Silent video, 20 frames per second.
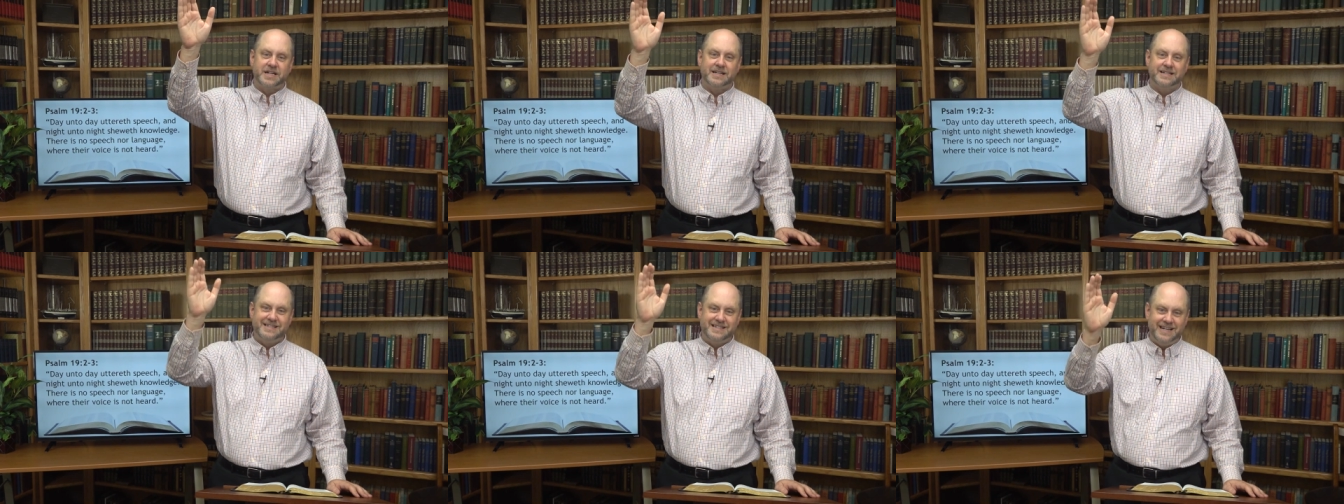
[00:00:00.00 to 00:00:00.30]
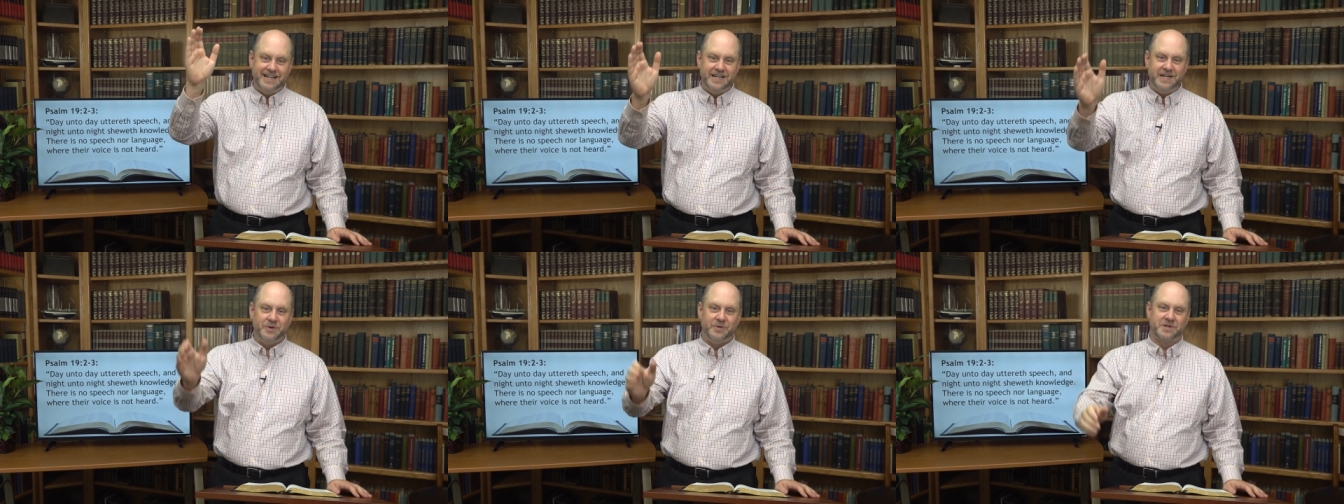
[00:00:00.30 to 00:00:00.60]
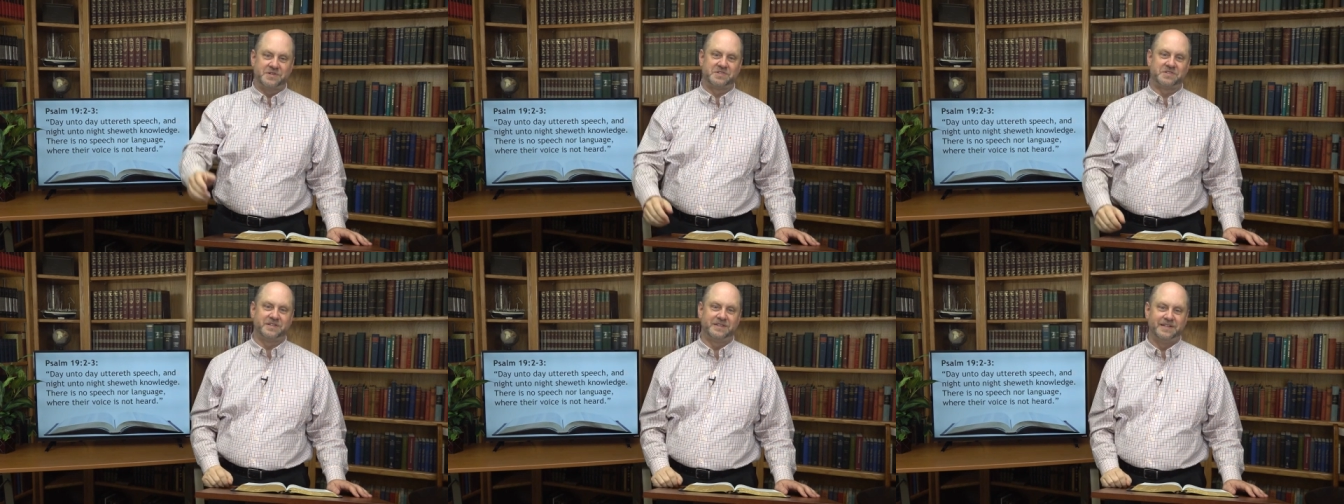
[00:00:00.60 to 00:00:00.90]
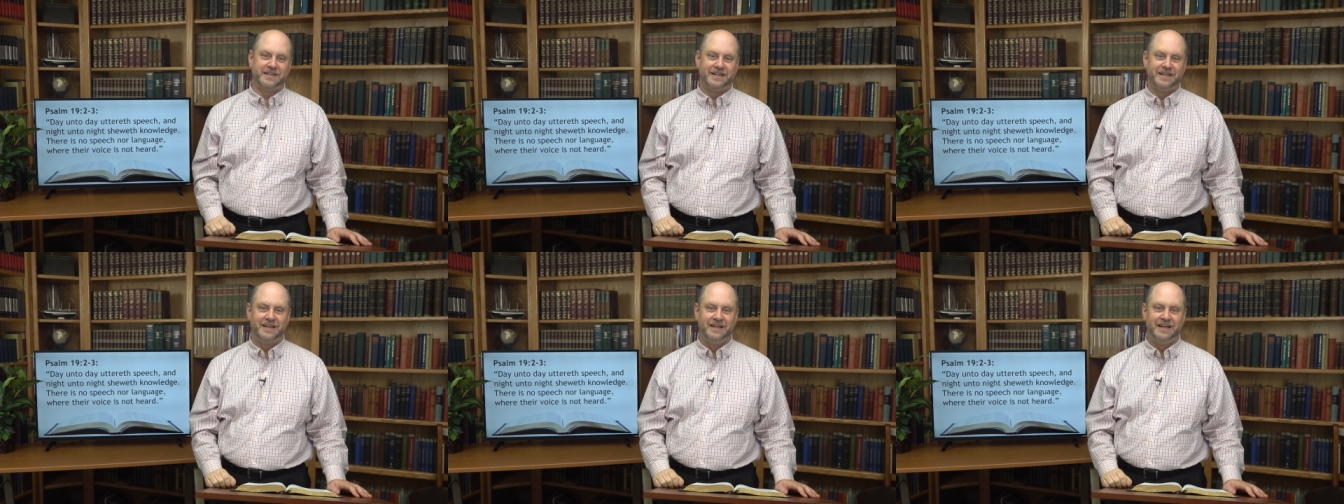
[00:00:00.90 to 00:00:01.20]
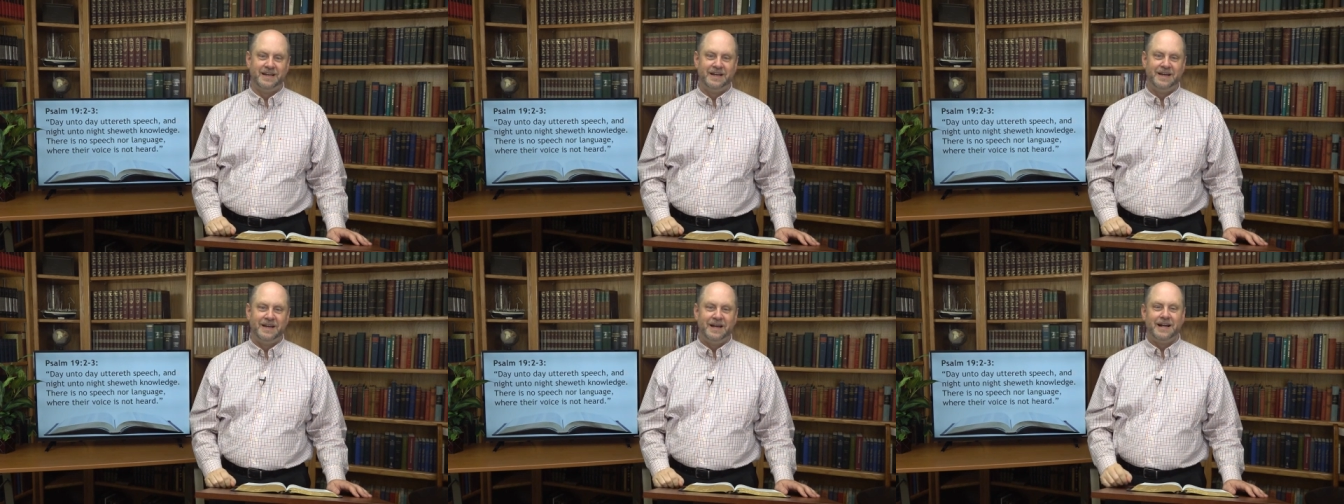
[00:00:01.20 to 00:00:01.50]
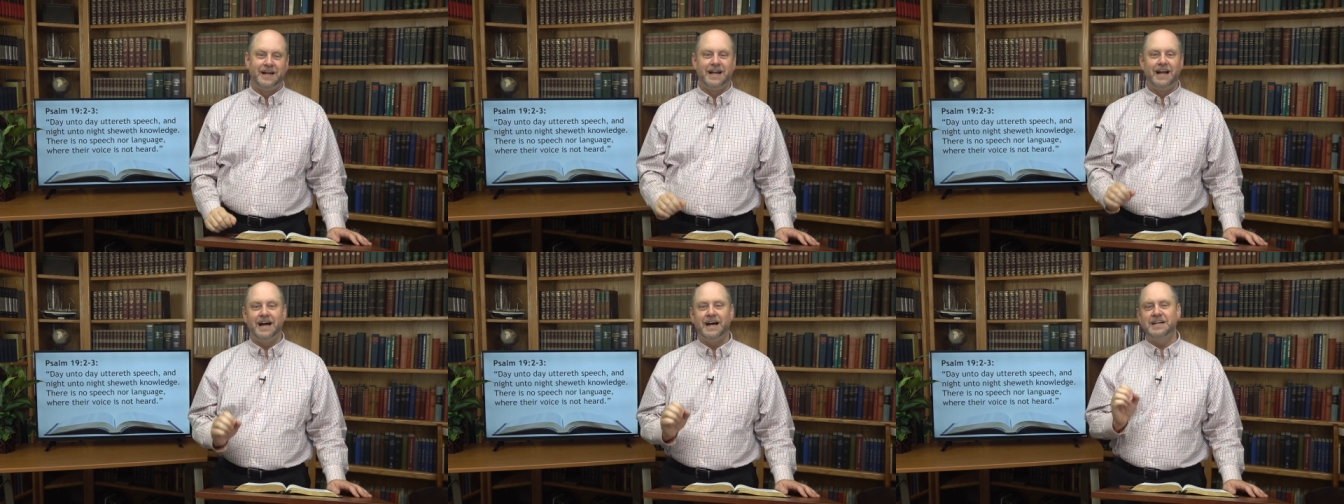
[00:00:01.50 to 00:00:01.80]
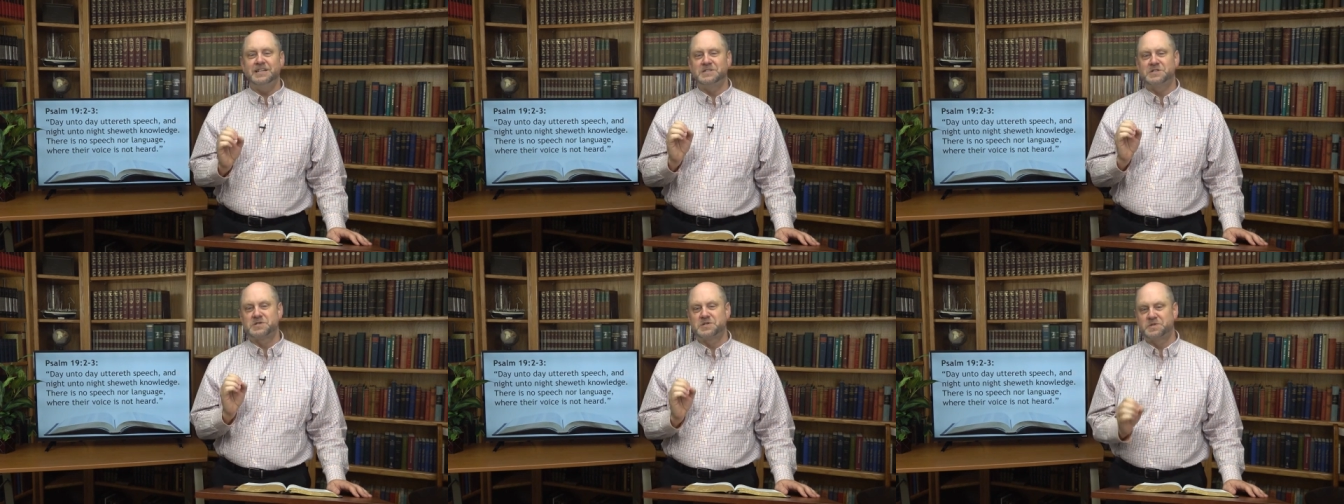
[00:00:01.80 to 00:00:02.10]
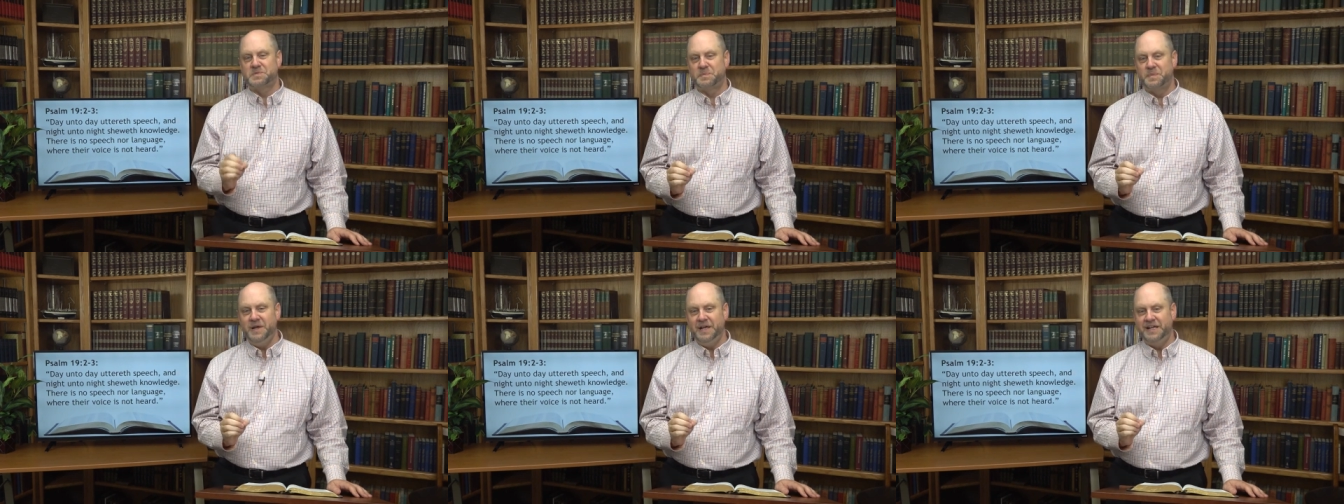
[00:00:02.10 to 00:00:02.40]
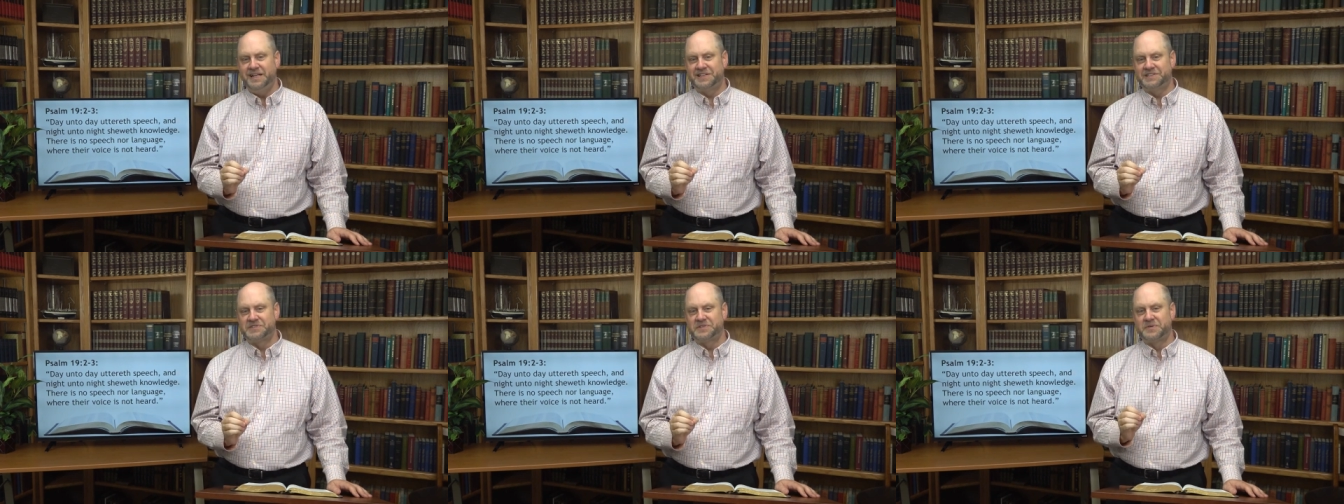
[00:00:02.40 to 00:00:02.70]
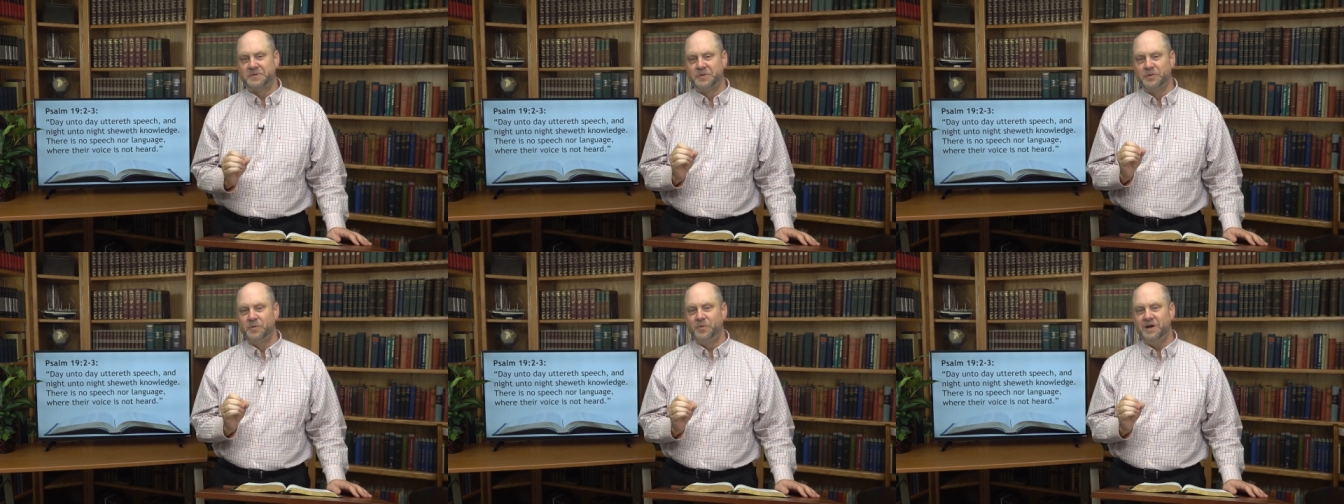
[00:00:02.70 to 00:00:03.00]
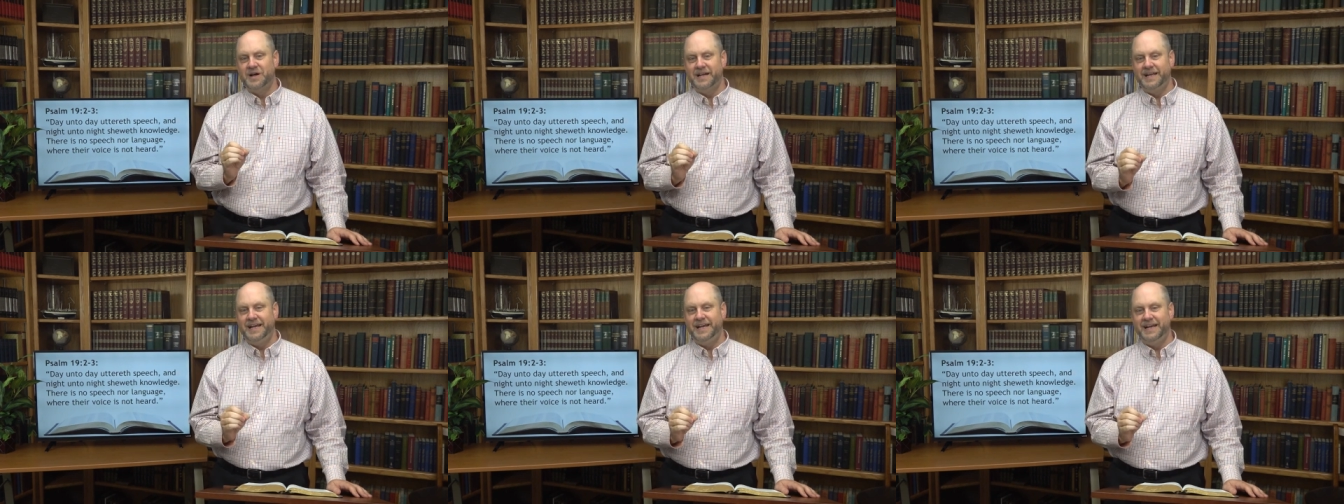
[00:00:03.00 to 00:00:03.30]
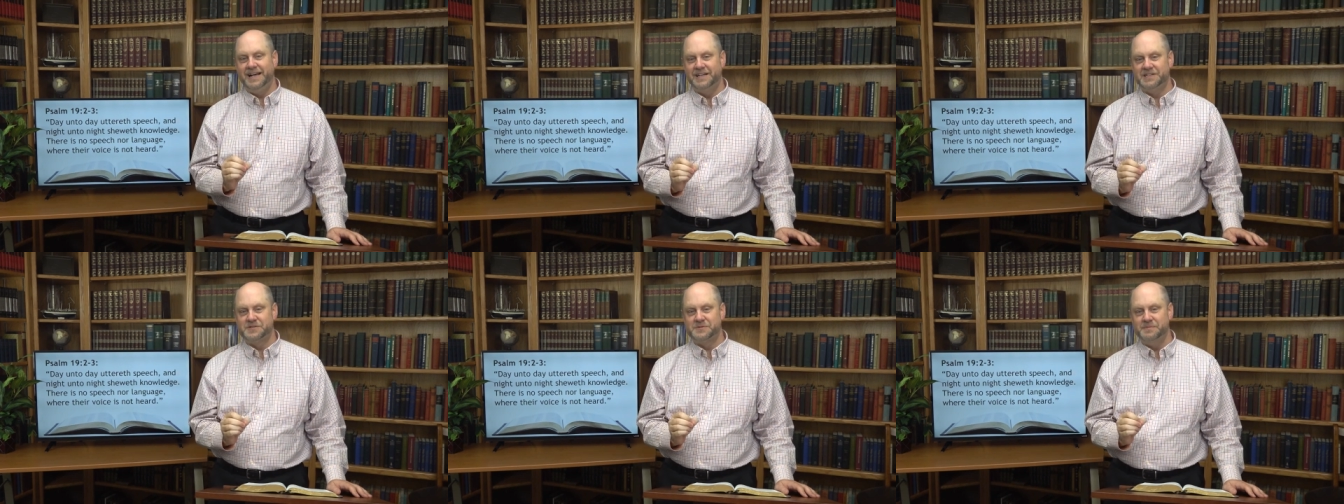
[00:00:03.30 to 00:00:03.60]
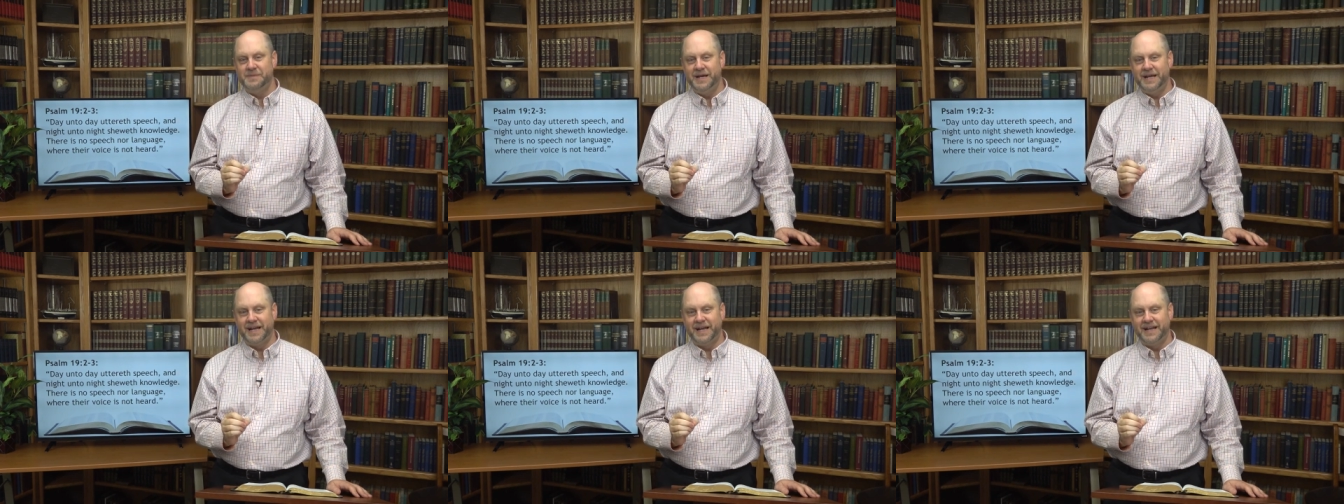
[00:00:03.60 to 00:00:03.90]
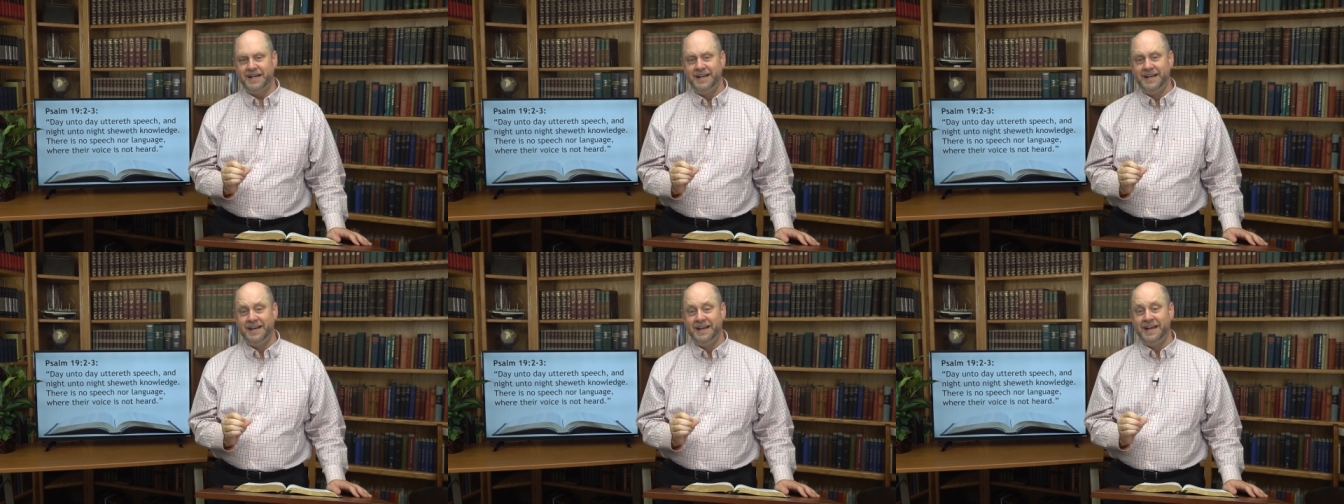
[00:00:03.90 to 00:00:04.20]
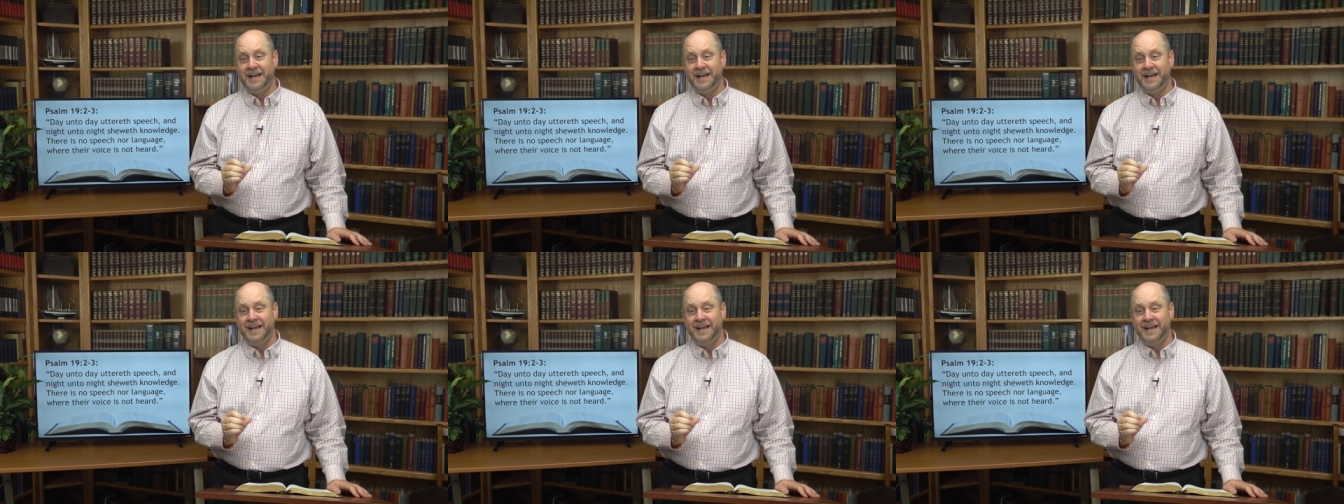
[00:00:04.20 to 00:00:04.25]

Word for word: continuously. God speaks through what He has made,